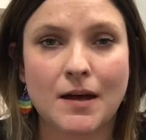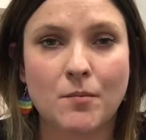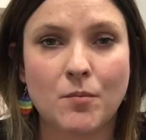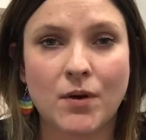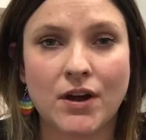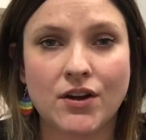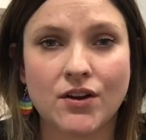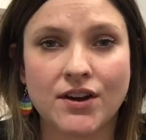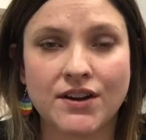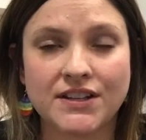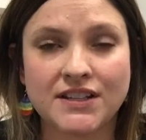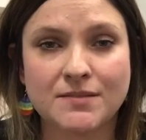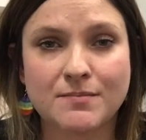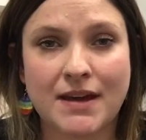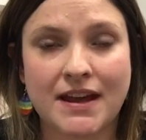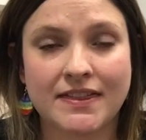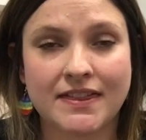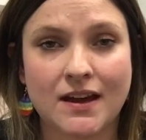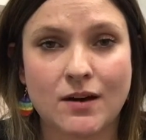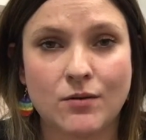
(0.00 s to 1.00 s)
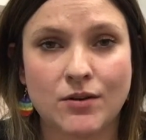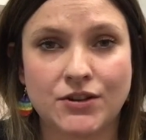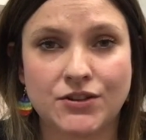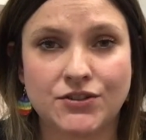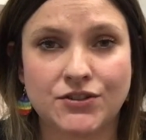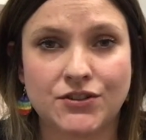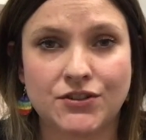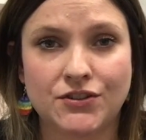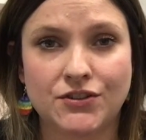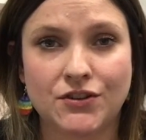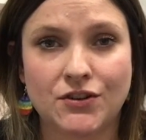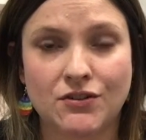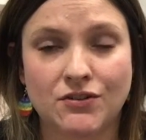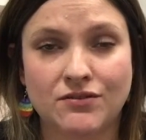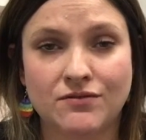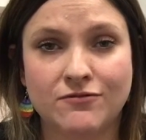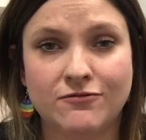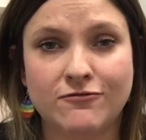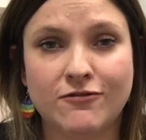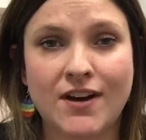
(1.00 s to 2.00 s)
We're going to make that one due on
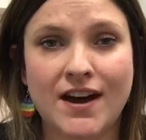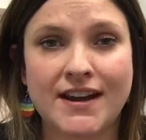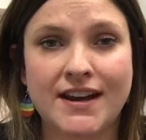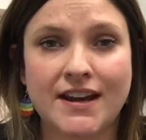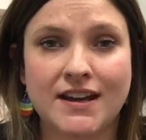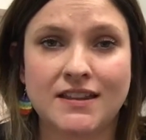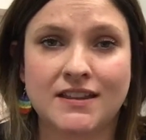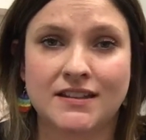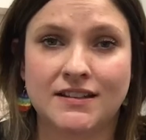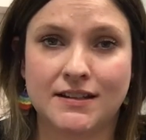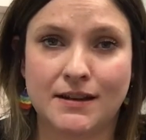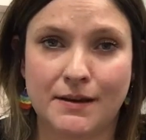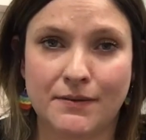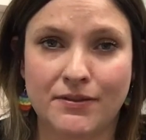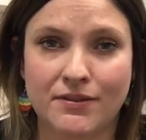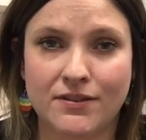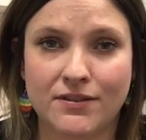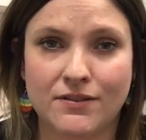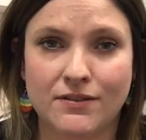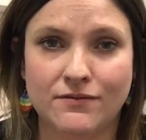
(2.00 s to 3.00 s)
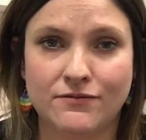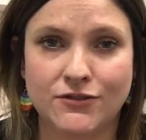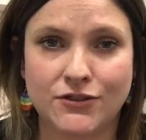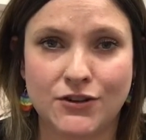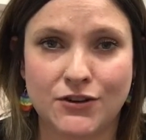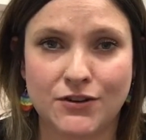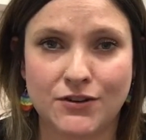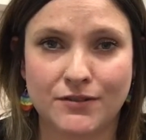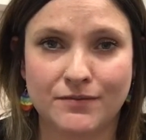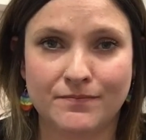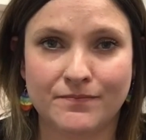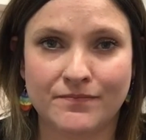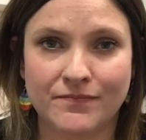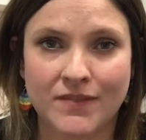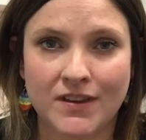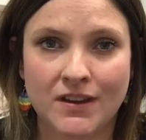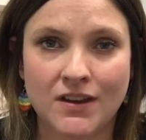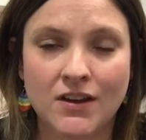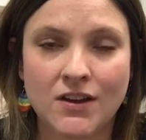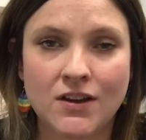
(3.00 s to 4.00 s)
Friday the 10th of June.
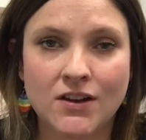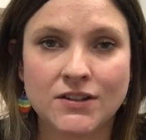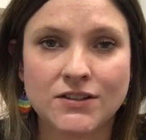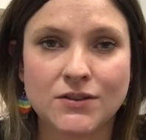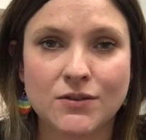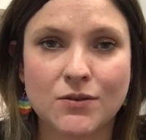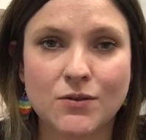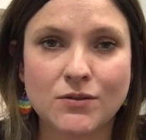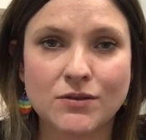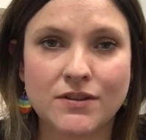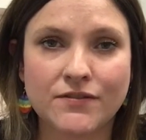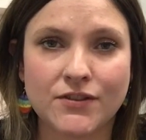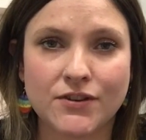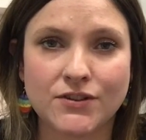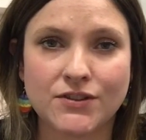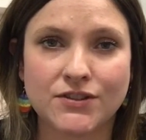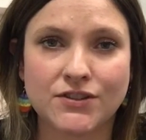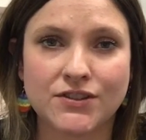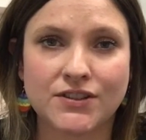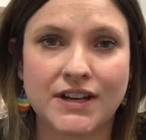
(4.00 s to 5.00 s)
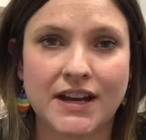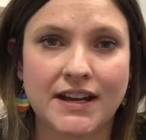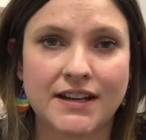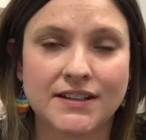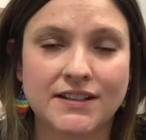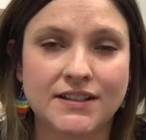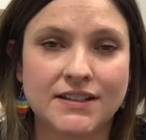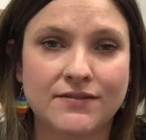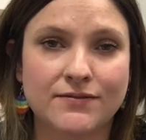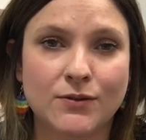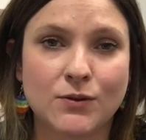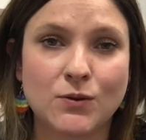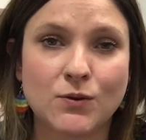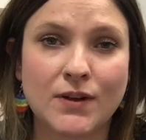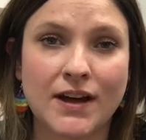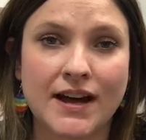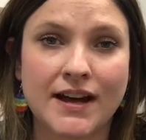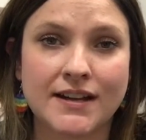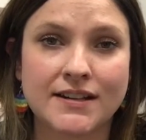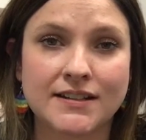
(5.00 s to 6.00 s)
So all of those due dates fall
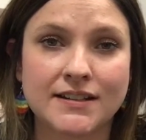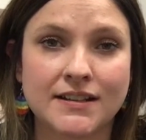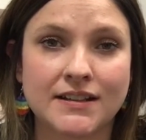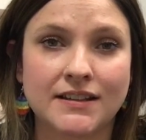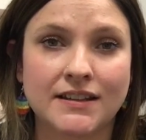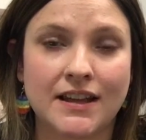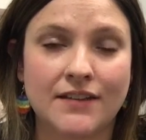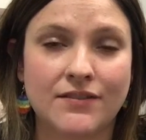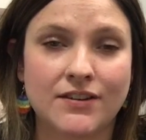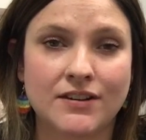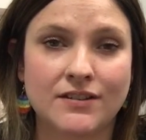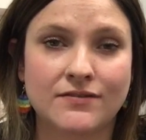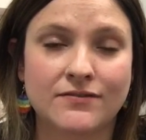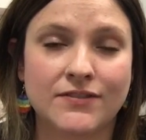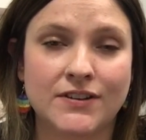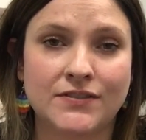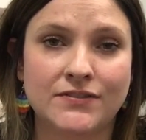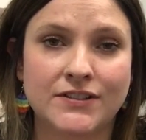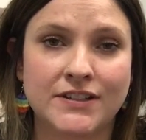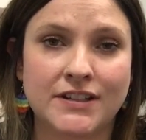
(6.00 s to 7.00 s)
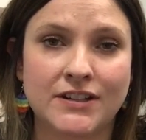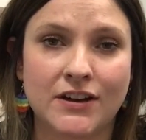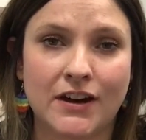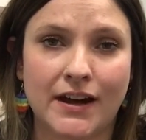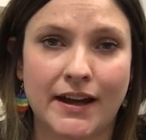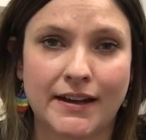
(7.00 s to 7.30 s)
at 11:59